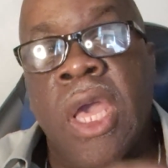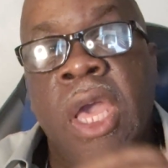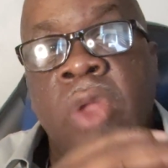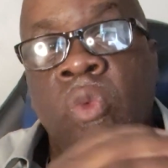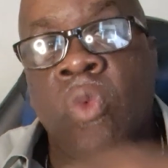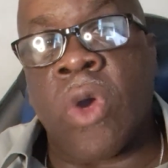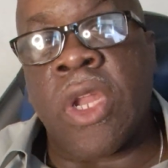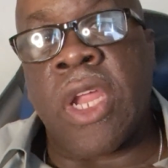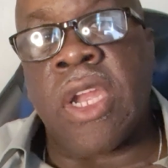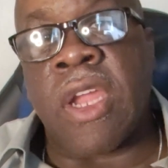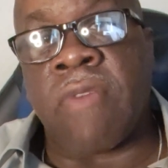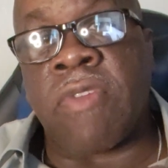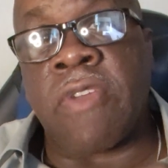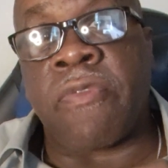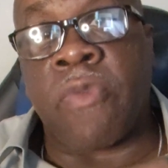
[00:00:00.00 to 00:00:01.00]
and 1 in
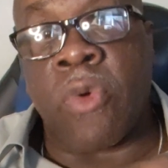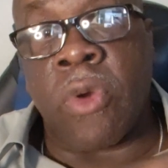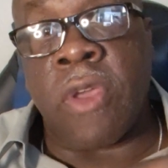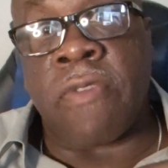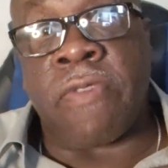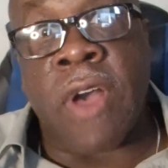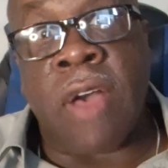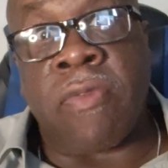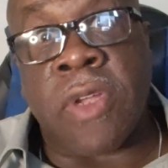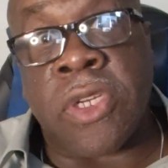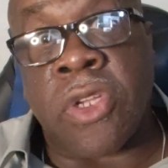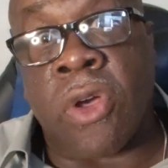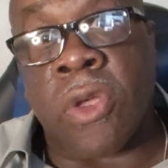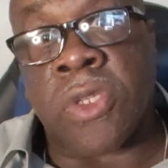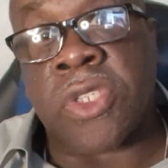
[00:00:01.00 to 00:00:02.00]
every 45
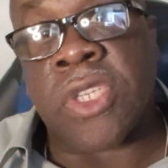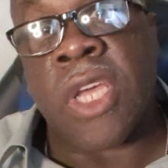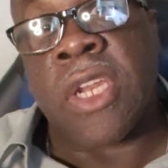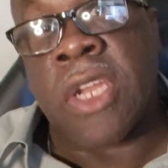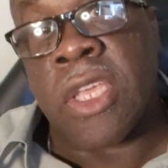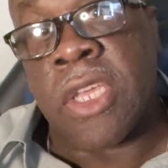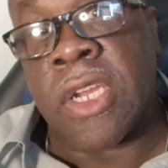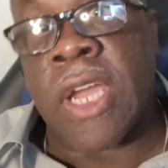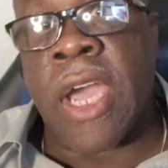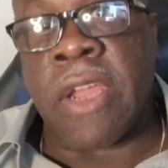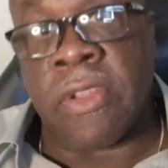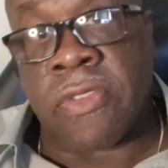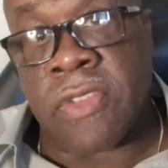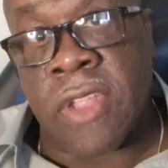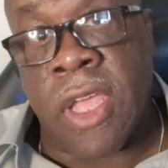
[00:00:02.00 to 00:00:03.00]
adults in the
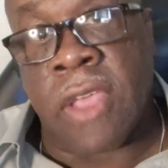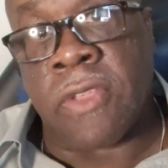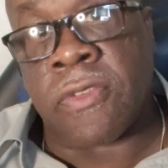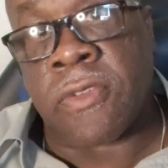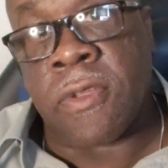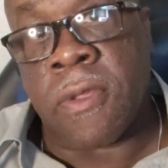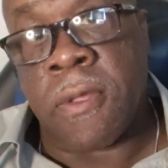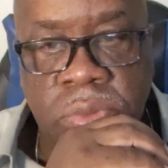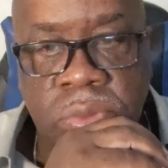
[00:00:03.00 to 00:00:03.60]
United States.